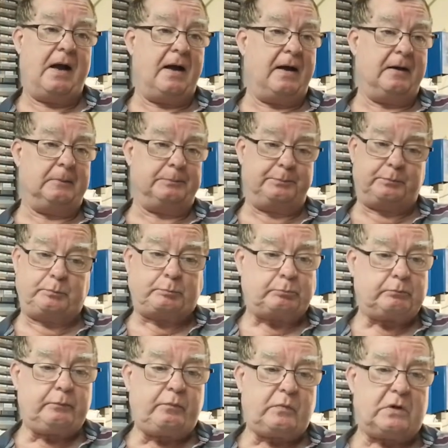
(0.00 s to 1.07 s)
Um,
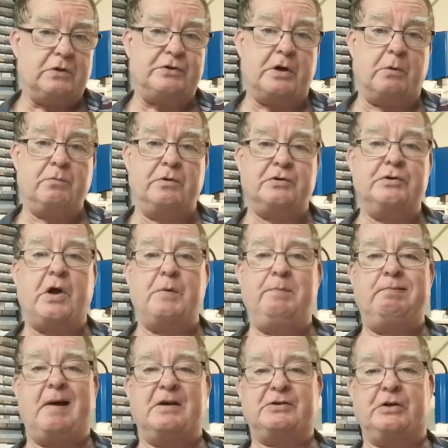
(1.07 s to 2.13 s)
so there's no
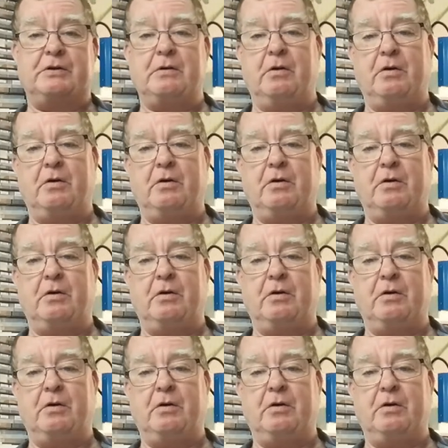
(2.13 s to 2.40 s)
pressure